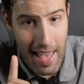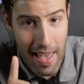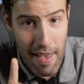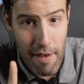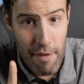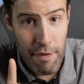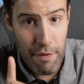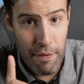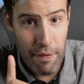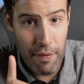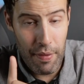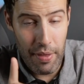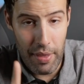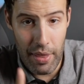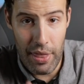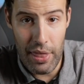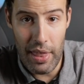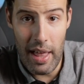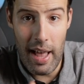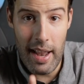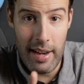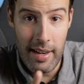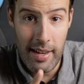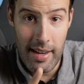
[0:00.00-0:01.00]
If
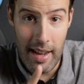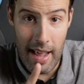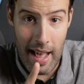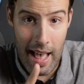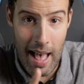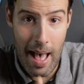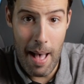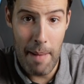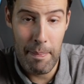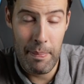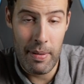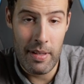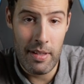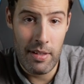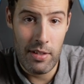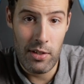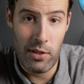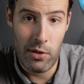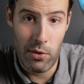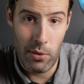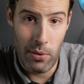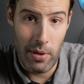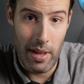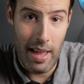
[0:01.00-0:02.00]
that happens
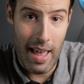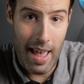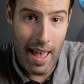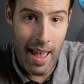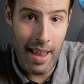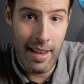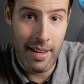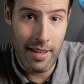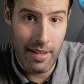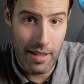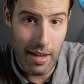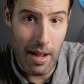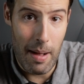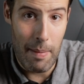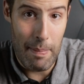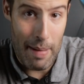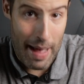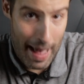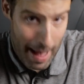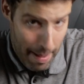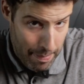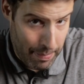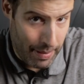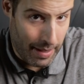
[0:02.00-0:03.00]
to end up
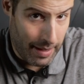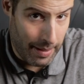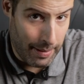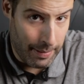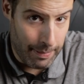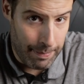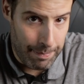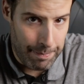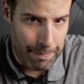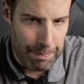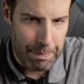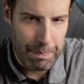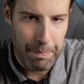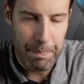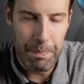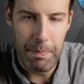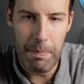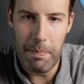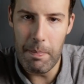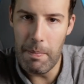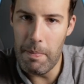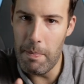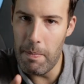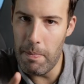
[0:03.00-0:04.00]
happening,
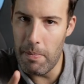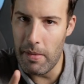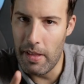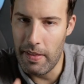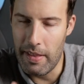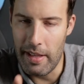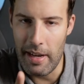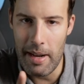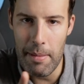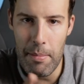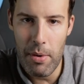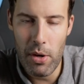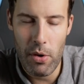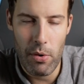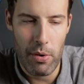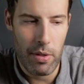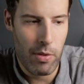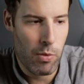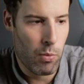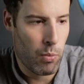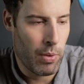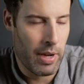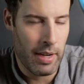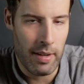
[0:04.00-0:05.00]
the
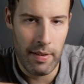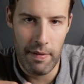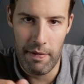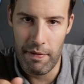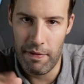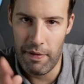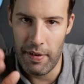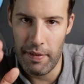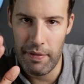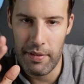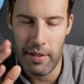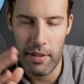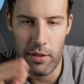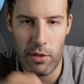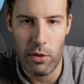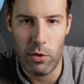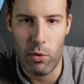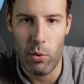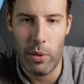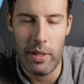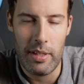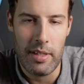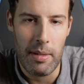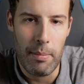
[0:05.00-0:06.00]
Democrats win 15 to
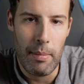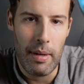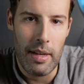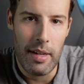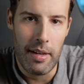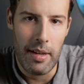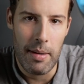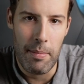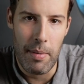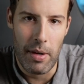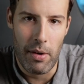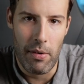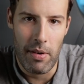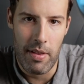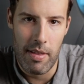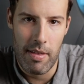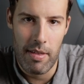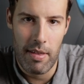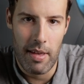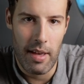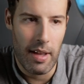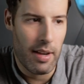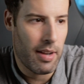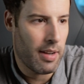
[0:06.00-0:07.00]
20 million
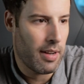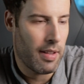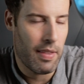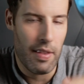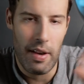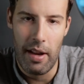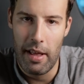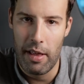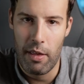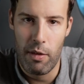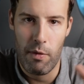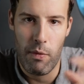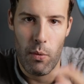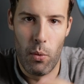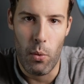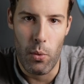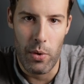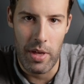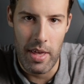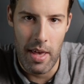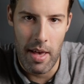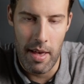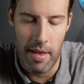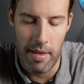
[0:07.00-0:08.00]
immigrants get in in the next
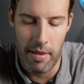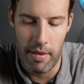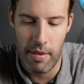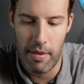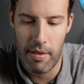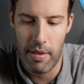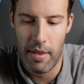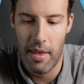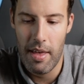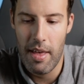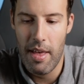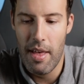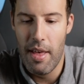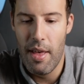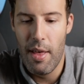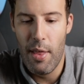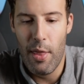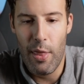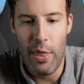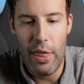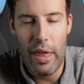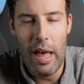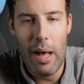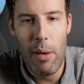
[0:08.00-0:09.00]
four years.
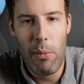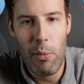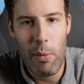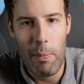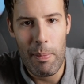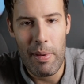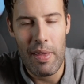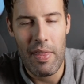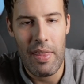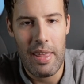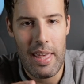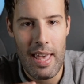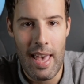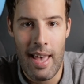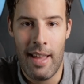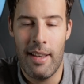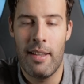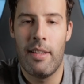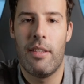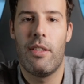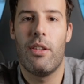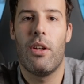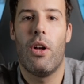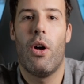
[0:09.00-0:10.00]
That will be the
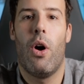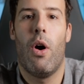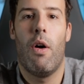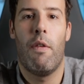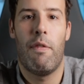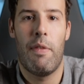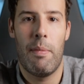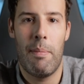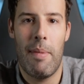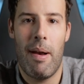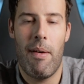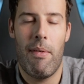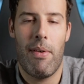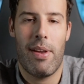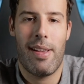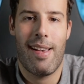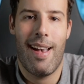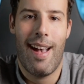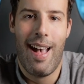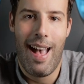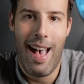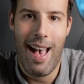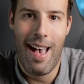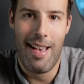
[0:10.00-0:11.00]
end of
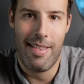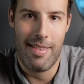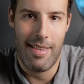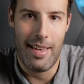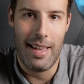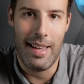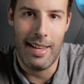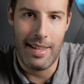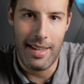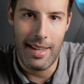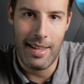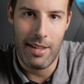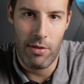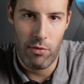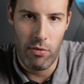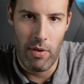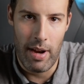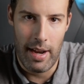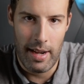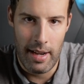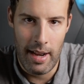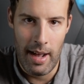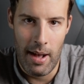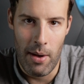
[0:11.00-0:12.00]
America as it is
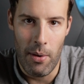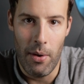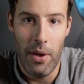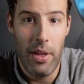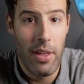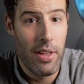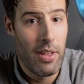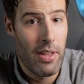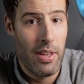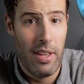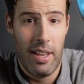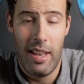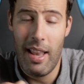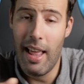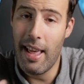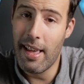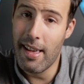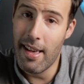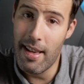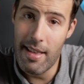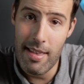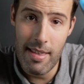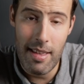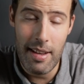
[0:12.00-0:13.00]
right now.
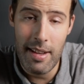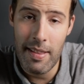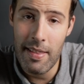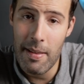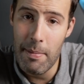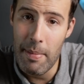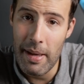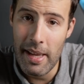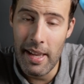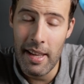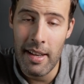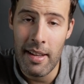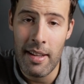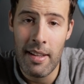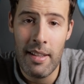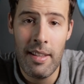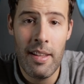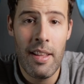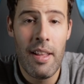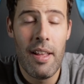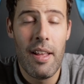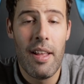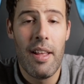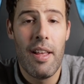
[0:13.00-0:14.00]
Like I said in the
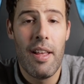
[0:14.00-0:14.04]
beginning,